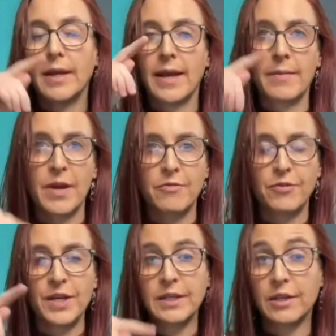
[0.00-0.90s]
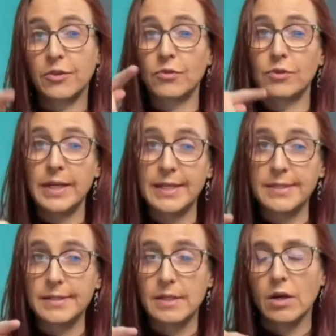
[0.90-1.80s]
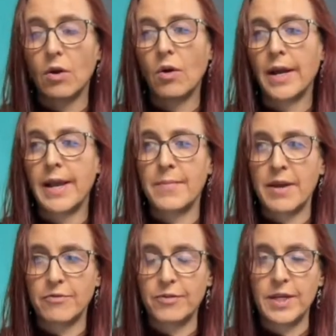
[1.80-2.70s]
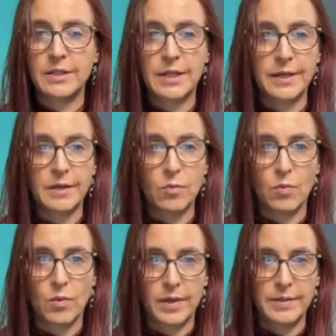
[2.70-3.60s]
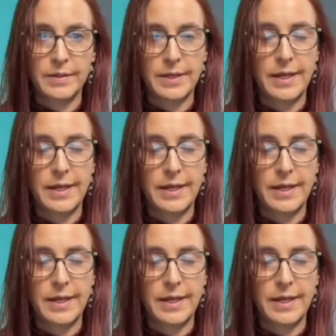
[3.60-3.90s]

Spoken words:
Am I feeling threes? Or am I feeling one